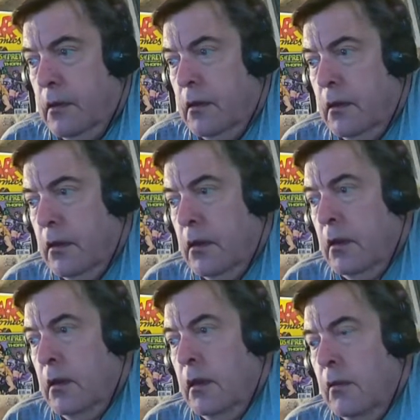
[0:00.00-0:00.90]
Well,
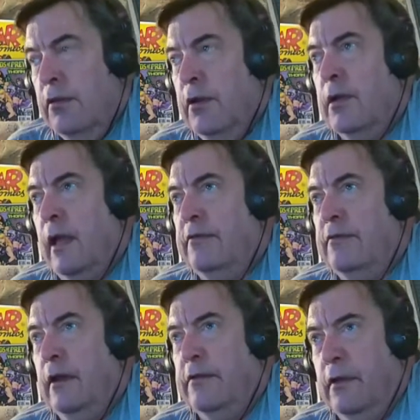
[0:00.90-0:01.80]
there were guys.
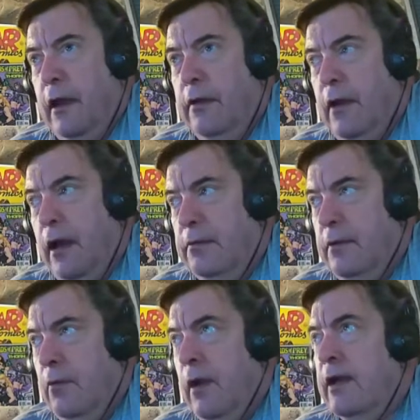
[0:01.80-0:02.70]
I tell you,
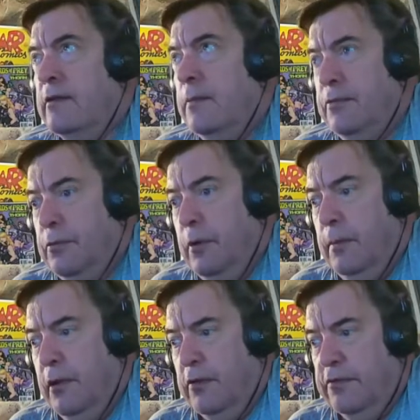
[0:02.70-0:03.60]
I racked up 3
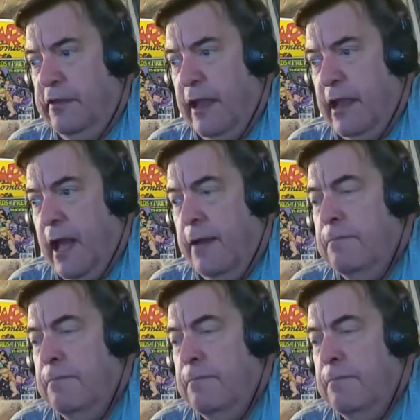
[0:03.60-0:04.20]
bills with that guy.